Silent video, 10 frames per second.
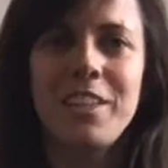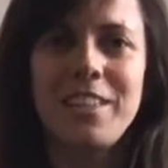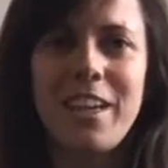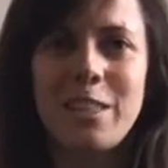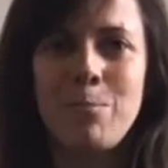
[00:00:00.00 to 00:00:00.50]

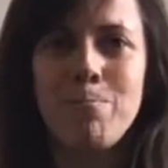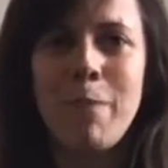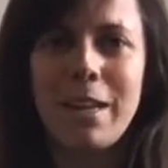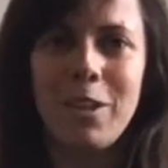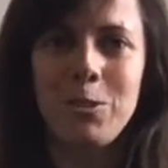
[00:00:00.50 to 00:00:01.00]
nice
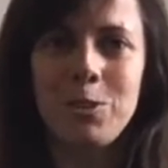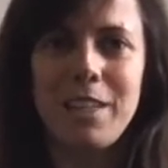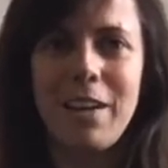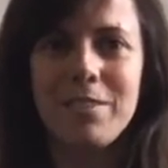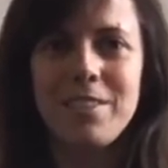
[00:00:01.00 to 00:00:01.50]
mellow
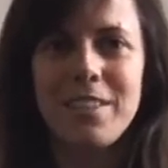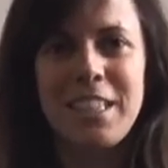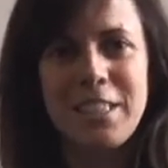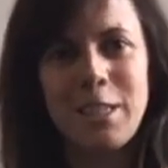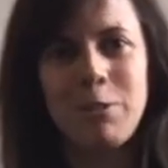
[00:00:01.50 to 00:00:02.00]
sound.
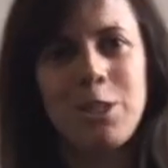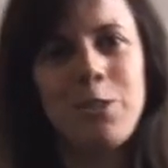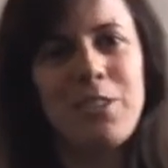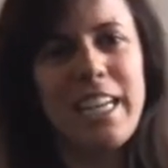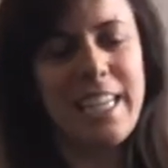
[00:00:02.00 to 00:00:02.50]
See what you
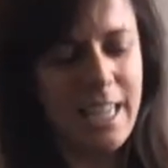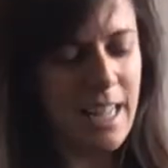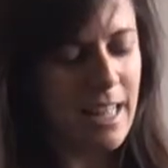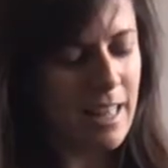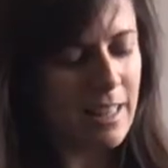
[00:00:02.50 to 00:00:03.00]
think.
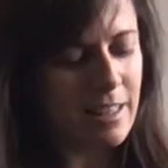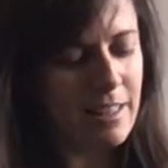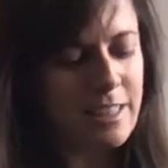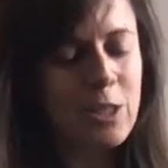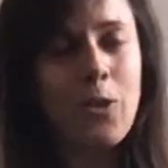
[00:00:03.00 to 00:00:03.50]

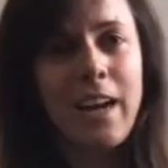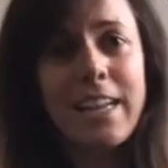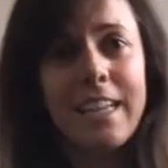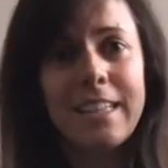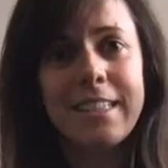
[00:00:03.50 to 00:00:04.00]
Let's go ahead
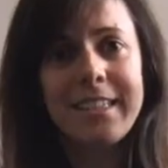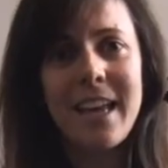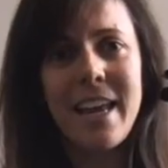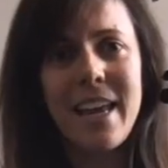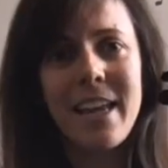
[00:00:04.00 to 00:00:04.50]
and
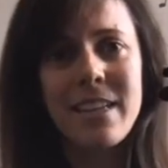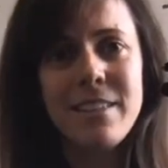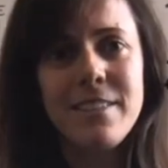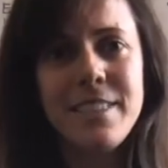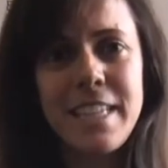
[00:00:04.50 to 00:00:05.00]
say
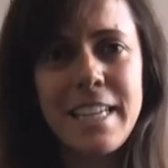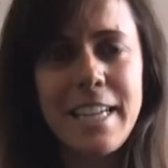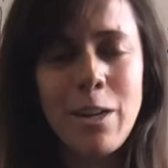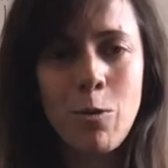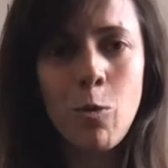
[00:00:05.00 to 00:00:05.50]

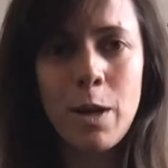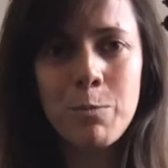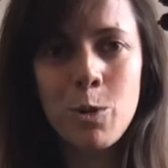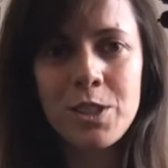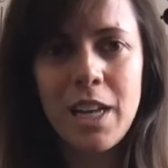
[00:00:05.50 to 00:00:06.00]
D one
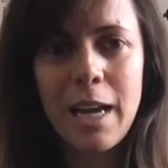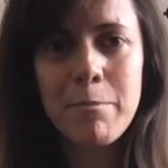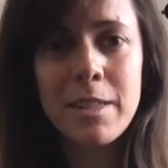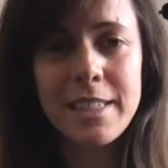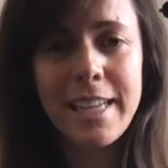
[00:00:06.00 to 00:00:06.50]
more
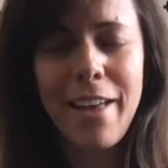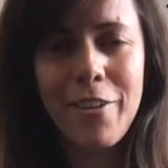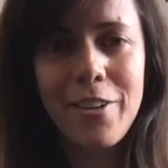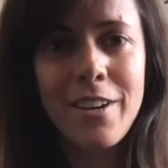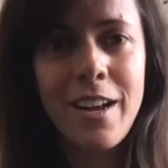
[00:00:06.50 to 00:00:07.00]
time
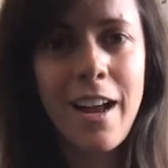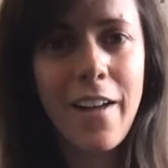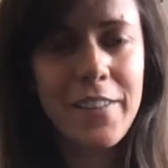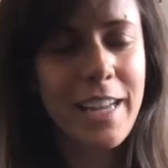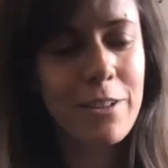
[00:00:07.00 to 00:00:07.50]
together on
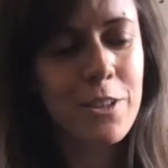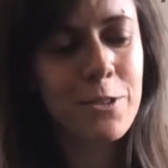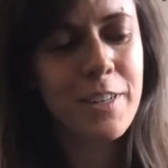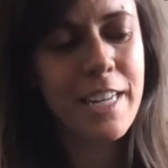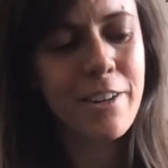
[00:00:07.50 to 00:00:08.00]
the count of 3
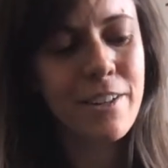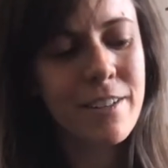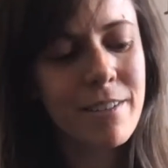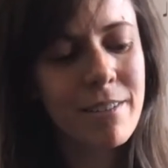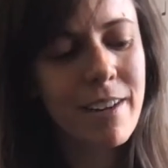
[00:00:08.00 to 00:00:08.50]
here.
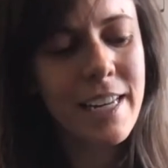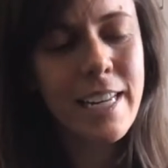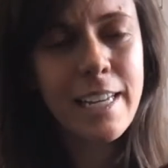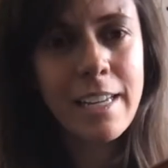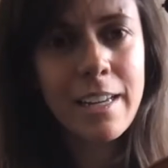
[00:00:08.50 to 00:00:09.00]

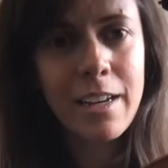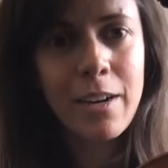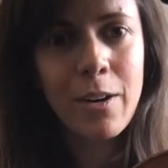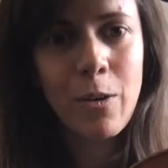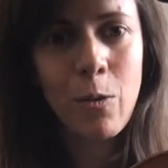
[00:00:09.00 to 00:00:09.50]
Ready?
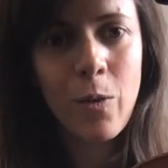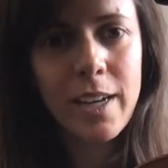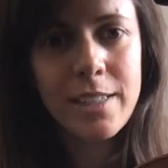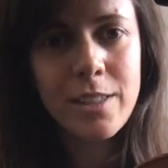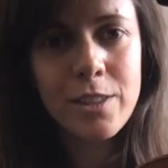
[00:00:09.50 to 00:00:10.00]

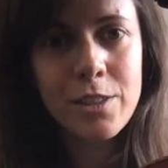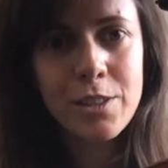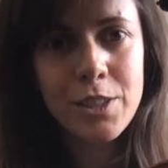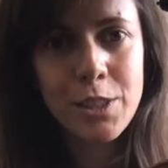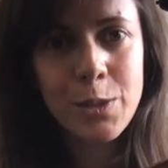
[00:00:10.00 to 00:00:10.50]
1,
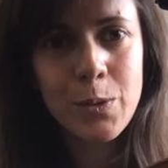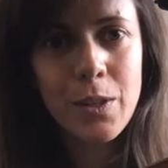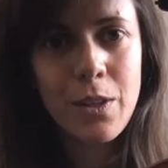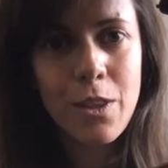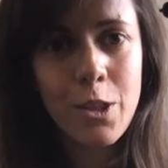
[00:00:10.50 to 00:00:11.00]
2,
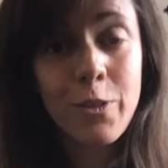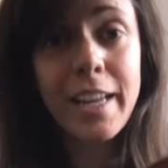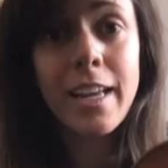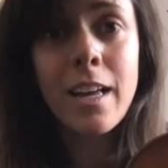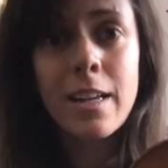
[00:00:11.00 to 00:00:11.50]
3.
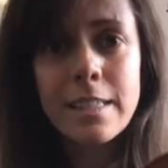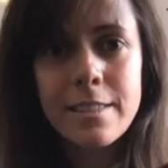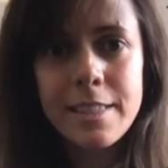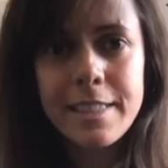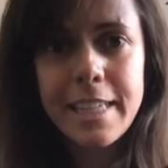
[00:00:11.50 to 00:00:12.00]

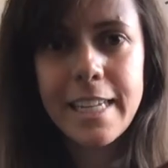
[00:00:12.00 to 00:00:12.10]
D.